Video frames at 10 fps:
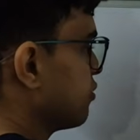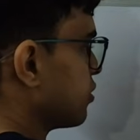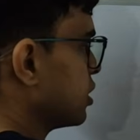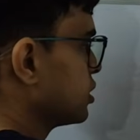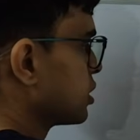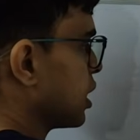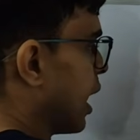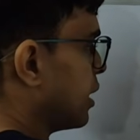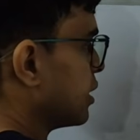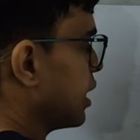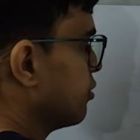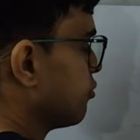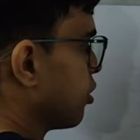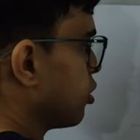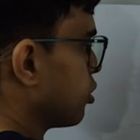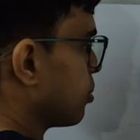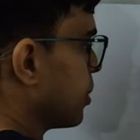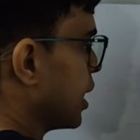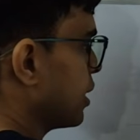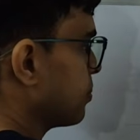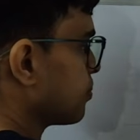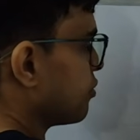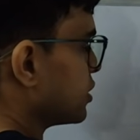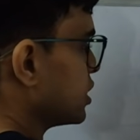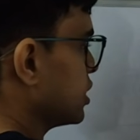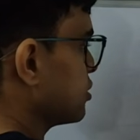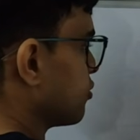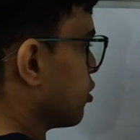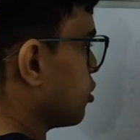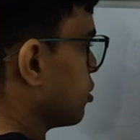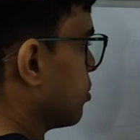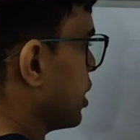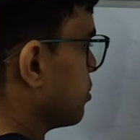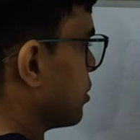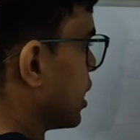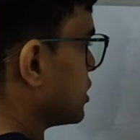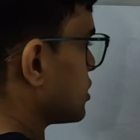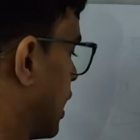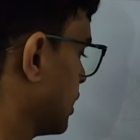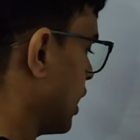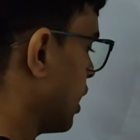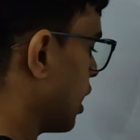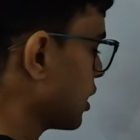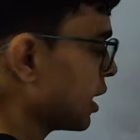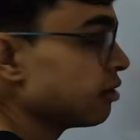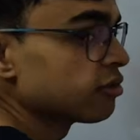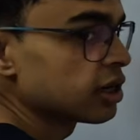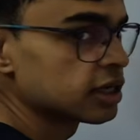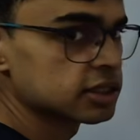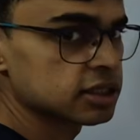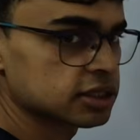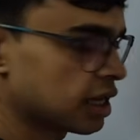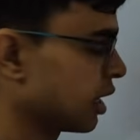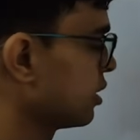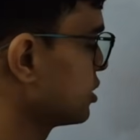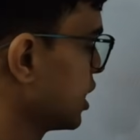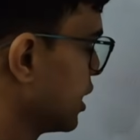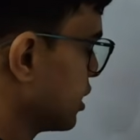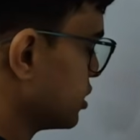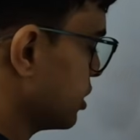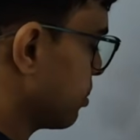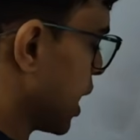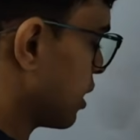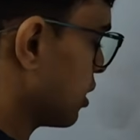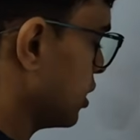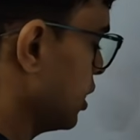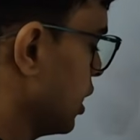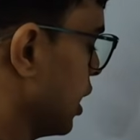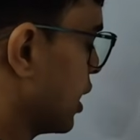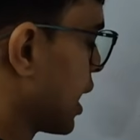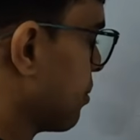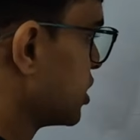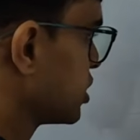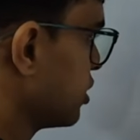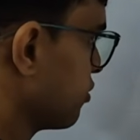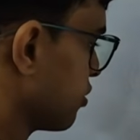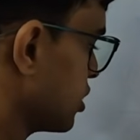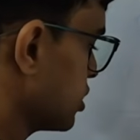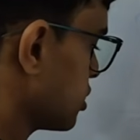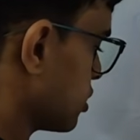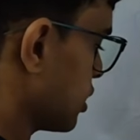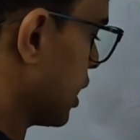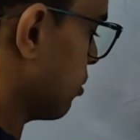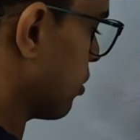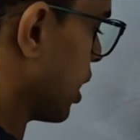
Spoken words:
first, and then followed by physics, followed by maths, and then again we'll discuss another strategy parallelly: chemistry first, then